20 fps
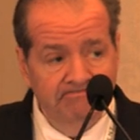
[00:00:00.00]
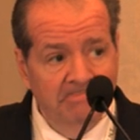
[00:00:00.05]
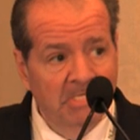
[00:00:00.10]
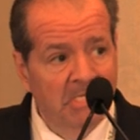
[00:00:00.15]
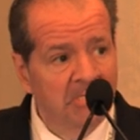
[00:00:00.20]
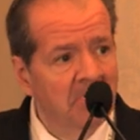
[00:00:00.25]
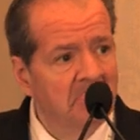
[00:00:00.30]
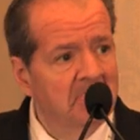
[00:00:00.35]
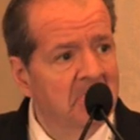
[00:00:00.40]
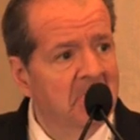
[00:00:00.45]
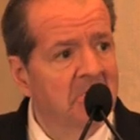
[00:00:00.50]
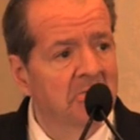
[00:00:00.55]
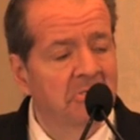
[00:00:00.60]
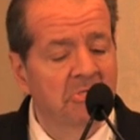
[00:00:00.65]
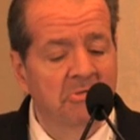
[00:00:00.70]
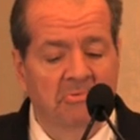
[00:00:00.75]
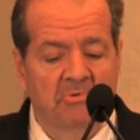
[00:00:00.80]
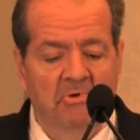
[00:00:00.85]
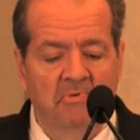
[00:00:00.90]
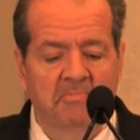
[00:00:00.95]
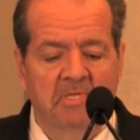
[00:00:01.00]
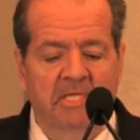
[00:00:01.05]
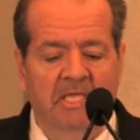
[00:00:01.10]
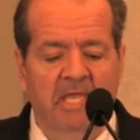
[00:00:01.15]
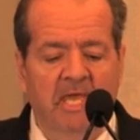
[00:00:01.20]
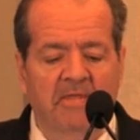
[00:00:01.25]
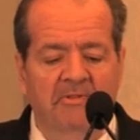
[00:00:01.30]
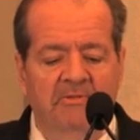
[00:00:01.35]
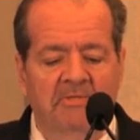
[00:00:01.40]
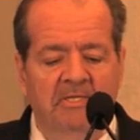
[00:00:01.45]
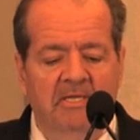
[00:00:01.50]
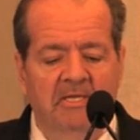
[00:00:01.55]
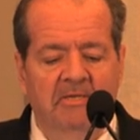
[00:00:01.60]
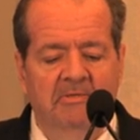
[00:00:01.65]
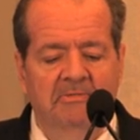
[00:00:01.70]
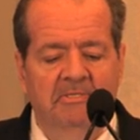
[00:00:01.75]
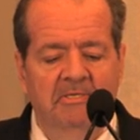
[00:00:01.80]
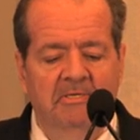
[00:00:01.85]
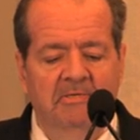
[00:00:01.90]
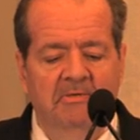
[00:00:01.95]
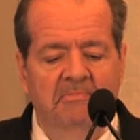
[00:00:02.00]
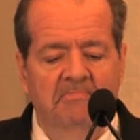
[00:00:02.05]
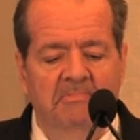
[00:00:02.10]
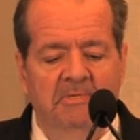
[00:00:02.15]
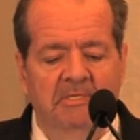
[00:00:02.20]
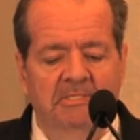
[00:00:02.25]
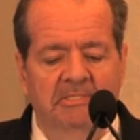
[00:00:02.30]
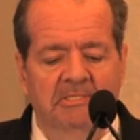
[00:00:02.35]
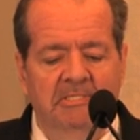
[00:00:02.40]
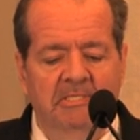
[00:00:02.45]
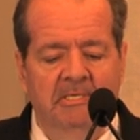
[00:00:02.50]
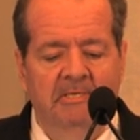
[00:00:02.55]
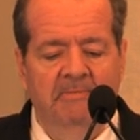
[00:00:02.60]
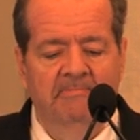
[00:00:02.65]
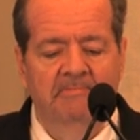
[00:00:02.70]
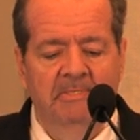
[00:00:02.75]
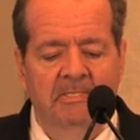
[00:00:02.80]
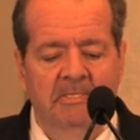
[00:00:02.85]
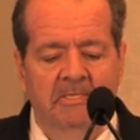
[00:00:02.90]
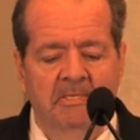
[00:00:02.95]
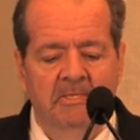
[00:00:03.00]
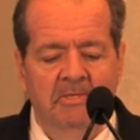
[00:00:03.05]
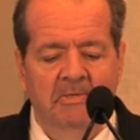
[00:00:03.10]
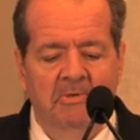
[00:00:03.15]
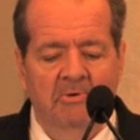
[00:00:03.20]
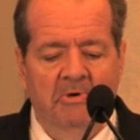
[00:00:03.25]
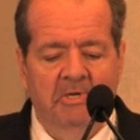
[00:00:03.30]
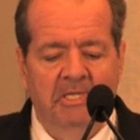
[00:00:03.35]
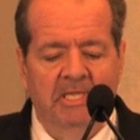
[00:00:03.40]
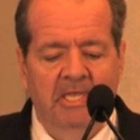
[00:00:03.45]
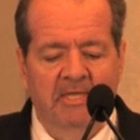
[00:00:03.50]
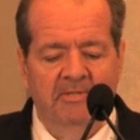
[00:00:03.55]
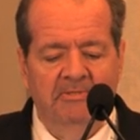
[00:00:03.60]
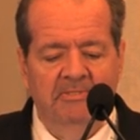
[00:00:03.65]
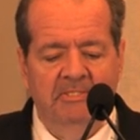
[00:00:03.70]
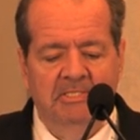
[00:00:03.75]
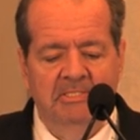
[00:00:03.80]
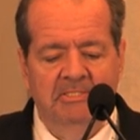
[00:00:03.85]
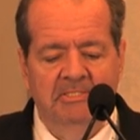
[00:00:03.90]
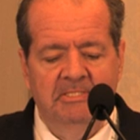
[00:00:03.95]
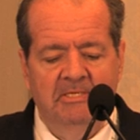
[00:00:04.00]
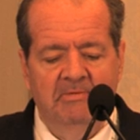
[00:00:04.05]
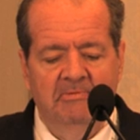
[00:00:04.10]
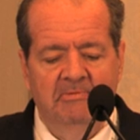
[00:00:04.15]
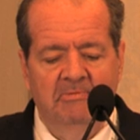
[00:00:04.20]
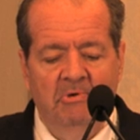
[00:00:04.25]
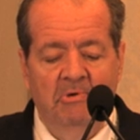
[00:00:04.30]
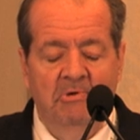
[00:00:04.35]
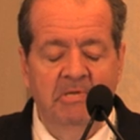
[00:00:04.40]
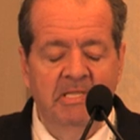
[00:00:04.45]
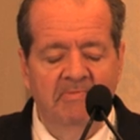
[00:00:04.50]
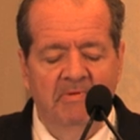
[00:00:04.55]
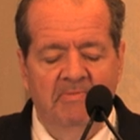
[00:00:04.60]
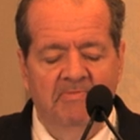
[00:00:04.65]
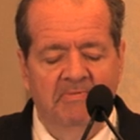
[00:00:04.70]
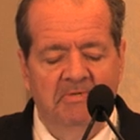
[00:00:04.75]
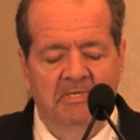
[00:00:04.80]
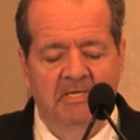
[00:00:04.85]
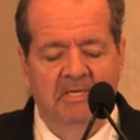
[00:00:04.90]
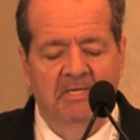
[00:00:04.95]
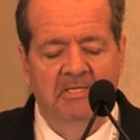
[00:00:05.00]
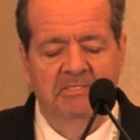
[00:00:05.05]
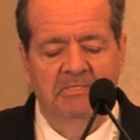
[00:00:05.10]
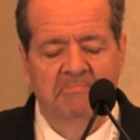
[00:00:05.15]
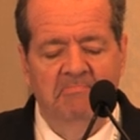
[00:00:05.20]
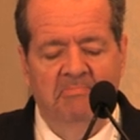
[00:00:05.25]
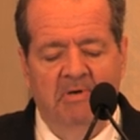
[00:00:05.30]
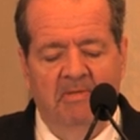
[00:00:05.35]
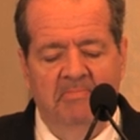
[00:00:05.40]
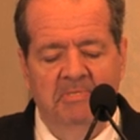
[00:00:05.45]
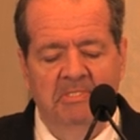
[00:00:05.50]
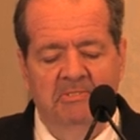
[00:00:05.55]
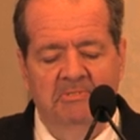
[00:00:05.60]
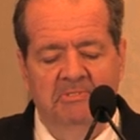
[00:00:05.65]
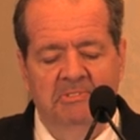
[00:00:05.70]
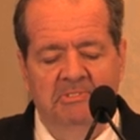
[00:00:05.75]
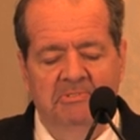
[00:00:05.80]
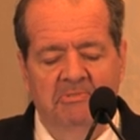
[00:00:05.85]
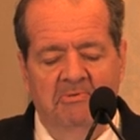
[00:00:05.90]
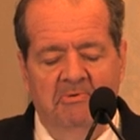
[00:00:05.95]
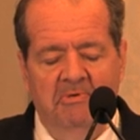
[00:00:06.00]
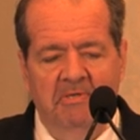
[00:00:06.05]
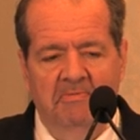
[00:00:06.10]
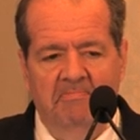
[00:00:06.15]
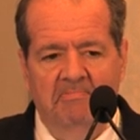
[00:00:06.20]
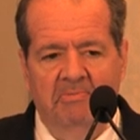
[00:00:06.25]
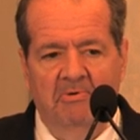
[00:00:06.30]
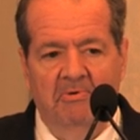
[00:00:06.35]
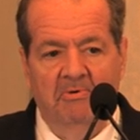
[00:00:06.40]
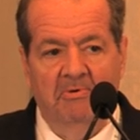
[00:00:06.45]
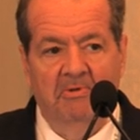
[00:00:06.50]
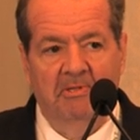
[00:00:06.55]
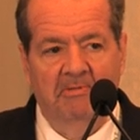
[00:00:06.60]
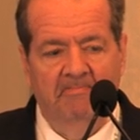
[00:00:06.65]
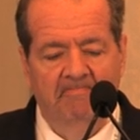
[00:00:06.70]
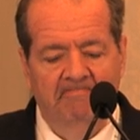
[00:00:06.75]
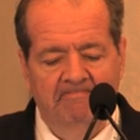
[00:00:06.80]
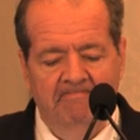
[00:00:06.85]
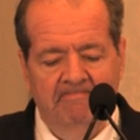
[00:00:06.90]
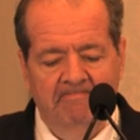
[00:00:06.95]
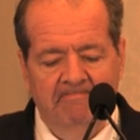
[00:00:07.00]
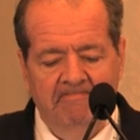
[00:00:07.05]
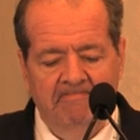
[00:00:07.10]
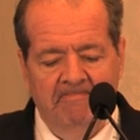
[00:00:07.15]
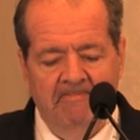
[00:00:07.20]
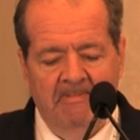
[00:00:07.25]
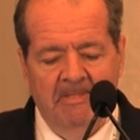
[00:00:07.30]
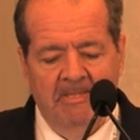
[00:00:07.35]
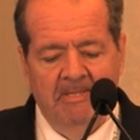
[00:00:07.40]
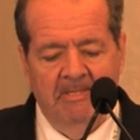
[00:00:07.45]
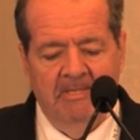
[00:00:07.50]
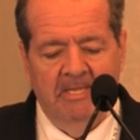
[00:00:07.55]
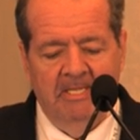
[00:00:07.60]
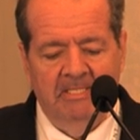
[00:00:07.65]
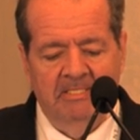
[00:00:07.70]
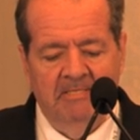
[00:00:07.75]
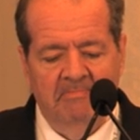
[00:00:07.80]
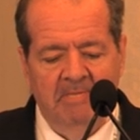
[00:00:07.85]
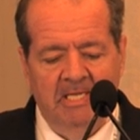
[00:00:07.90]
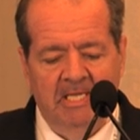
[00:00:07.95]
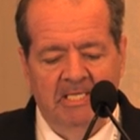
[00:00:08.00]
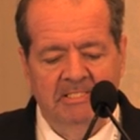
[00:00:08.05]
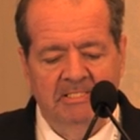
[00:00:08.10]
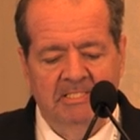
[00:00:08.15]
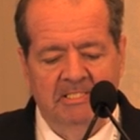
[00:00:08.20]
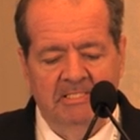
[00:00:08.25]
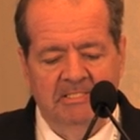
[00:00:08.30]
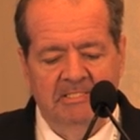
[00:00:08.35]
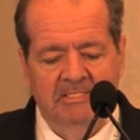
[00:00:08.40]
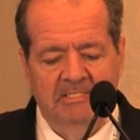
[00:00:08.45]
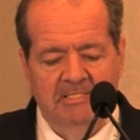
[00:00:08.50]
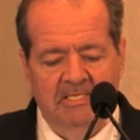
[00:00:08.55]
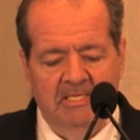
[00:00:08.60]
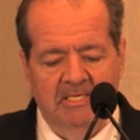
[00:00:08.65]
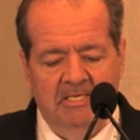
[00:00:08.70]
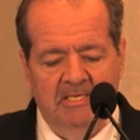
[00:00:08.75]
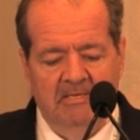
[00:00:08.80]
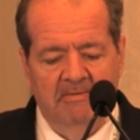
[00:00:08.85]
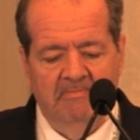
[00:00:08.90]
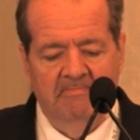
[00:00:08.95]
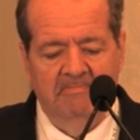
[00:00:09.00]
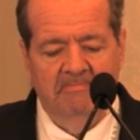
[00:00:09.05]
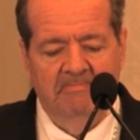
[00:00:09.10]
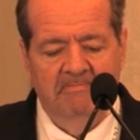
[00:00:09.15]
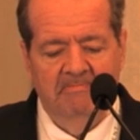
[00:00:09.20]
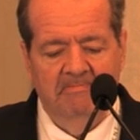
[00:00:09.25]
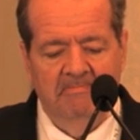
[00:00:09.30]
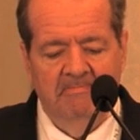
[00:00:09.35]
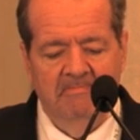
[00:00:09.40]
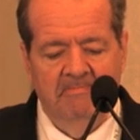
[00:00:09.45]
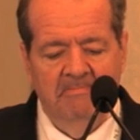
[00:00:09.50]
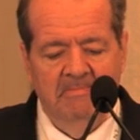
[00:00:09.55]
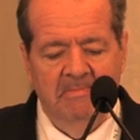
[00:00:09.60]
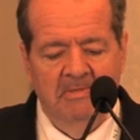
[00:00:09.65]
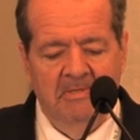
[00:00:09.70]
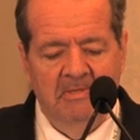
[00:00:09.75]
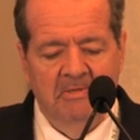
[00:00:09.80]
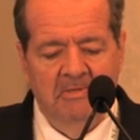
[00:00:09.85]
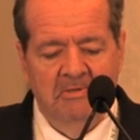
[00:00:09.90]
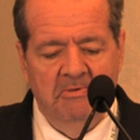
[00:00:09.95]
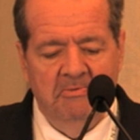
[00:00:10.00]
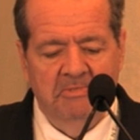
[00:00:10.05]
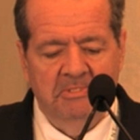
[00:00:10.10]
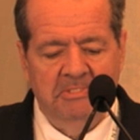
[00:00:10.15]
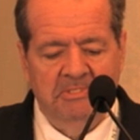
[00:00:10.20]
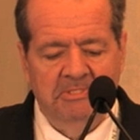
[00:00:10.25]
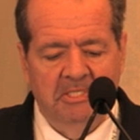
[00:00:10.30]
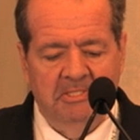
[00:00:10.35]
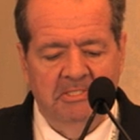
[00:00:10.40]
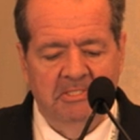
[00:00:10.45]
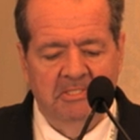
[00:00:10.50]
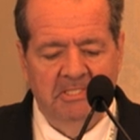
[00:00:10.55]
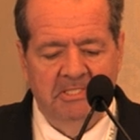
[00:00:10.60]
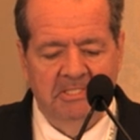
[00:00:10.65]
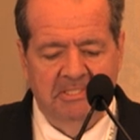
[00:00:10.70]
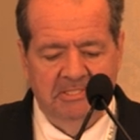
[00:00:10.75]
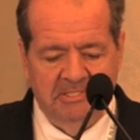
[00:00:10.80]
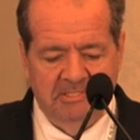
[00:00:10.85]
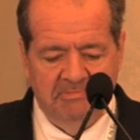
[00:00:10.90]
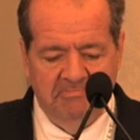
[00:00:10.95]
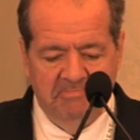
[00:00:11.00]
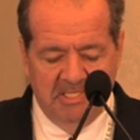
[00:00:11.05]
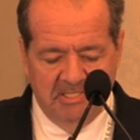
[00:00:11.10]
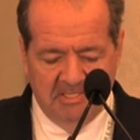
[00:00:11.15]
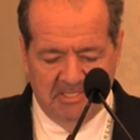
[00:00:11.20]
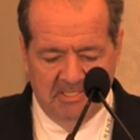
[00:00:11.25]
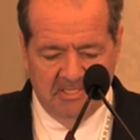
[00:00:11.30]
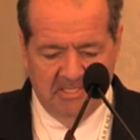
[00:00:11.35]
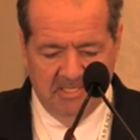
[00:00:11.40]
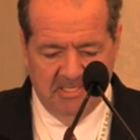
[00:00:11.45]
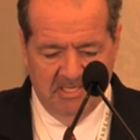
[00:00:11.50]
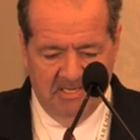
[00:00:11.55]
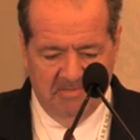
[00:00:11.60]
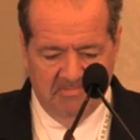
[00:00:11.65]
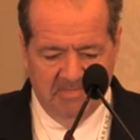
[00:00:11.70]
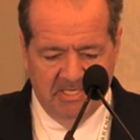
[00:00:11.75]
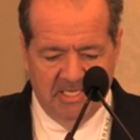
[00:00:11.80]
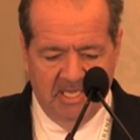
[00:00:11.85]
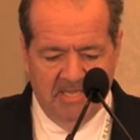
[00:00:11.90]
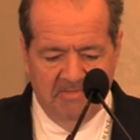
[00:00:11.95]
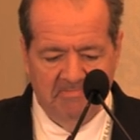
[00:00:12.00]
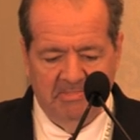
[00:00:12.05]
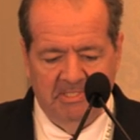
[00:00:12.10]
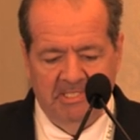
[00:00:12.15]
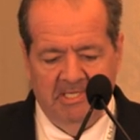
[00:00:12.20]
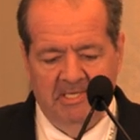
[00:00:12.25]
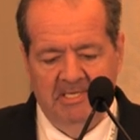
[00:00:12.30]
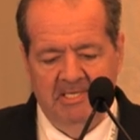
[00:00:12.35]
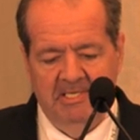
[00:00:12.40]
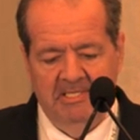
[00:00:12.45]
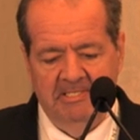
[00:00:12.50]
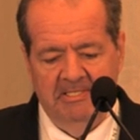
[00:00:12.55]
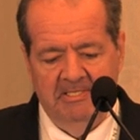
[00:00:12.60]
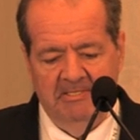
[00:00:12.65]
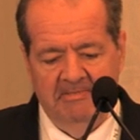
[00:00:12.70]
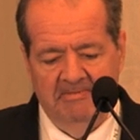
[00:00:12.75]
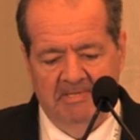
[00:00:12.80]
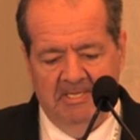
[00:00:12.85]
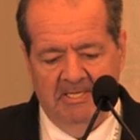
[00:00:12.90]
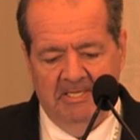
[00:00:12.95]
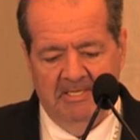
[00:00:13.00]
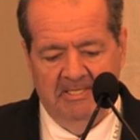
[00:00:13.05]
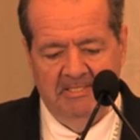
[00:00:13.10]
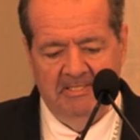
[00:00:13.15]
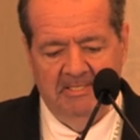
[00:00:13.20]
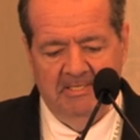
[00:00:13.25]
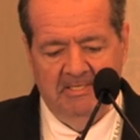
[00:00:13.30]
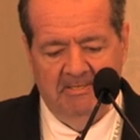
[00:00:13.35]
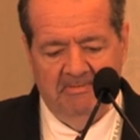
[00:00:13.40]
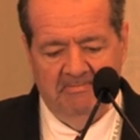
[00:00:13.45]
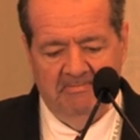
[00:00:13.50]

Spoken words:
I don't know how many of you are Roman Catholic out there, but or Catholic in general, or even if you're not, you probably know the story of Paul at Damascus, who was suddenly smitten and became blind, and